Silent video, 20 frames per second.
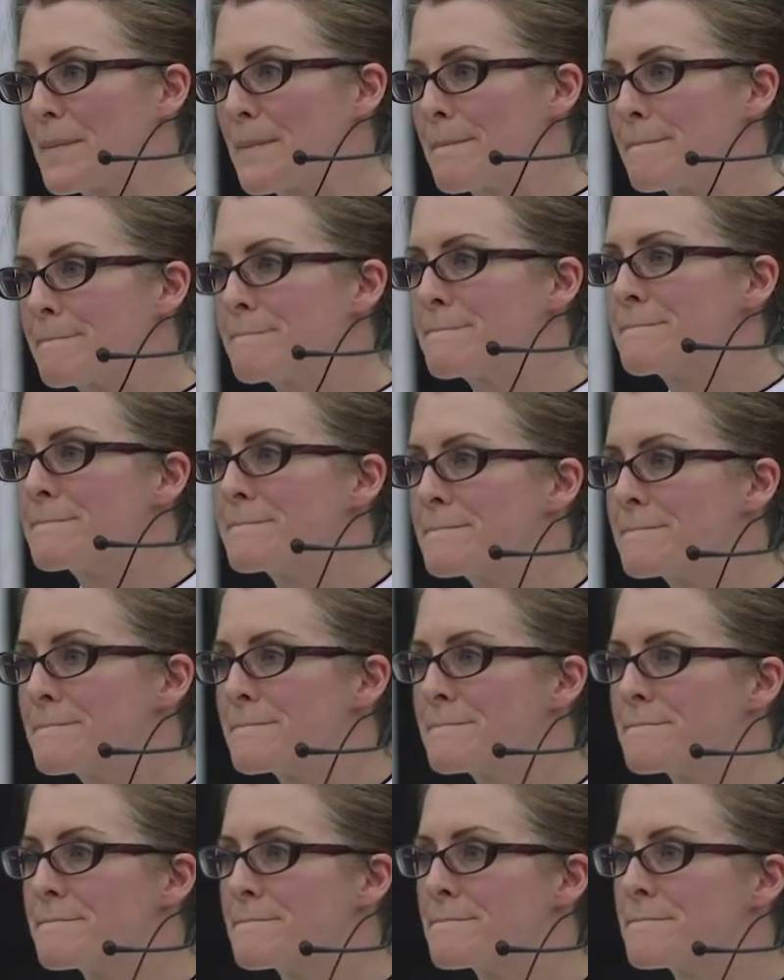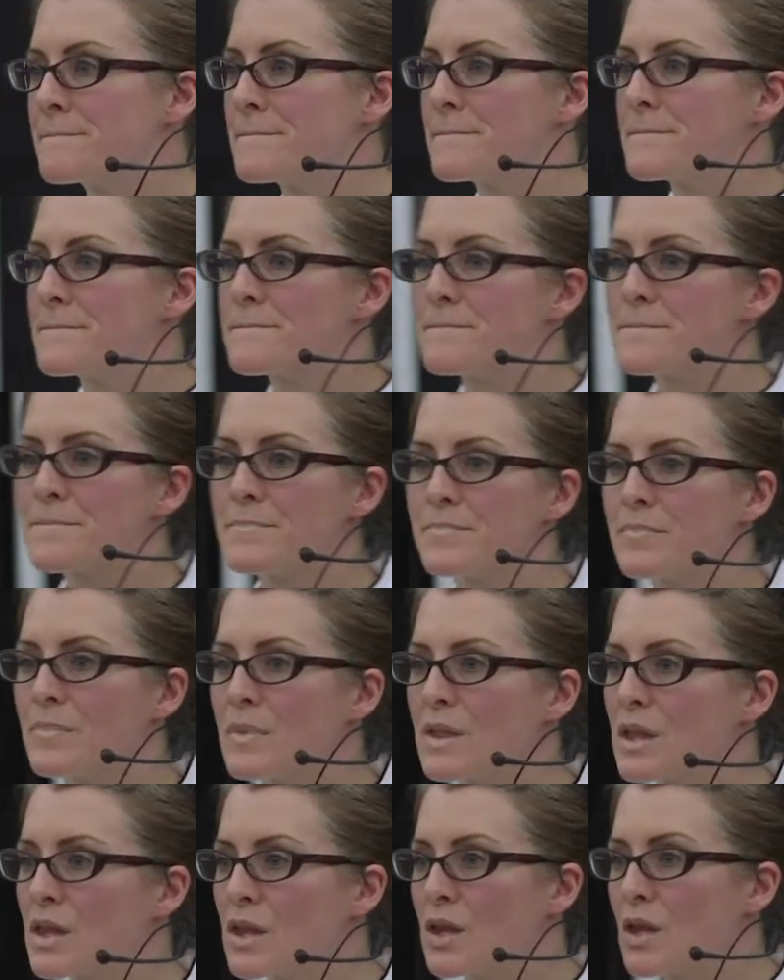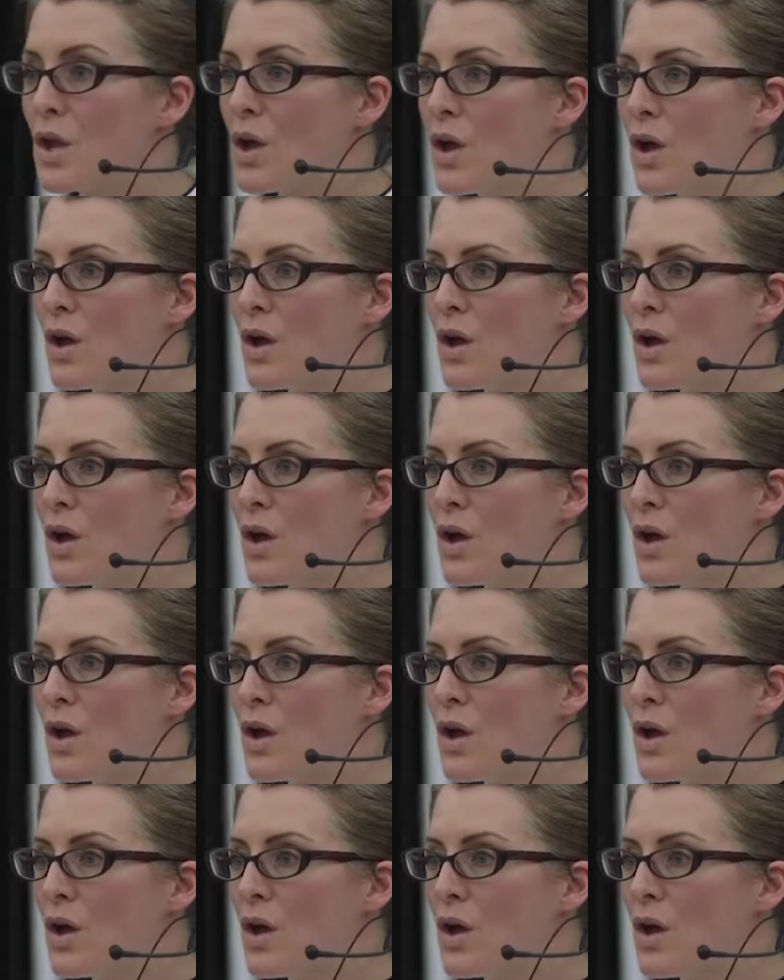(no one is talking)